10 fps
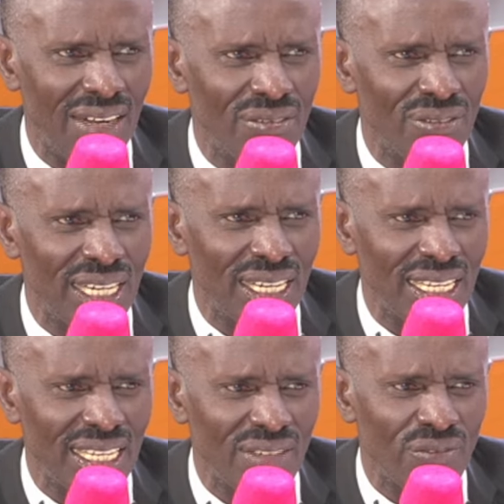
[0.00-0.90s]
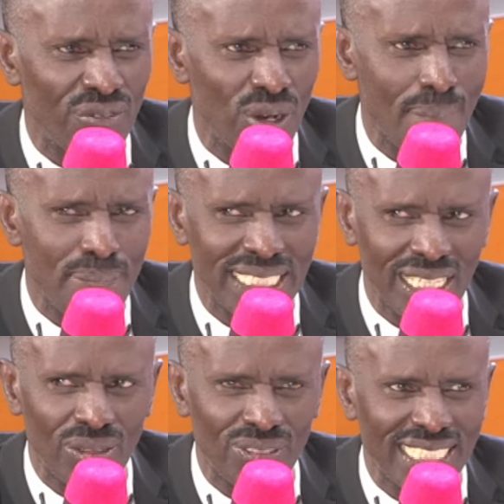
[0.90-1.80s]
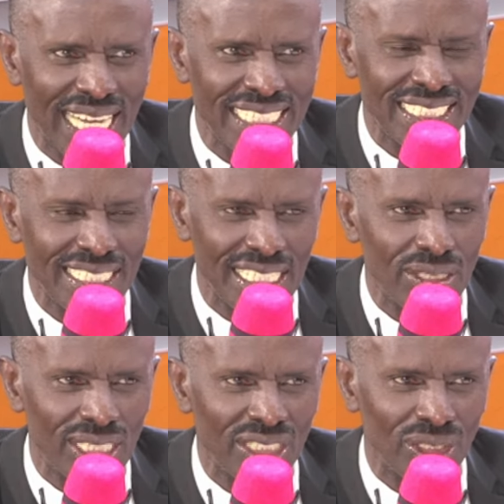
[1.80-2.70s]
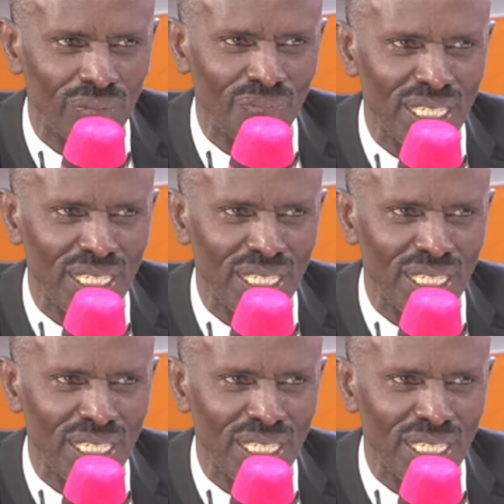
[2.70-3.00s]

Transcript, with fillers: for a Bachelor of Science in Education.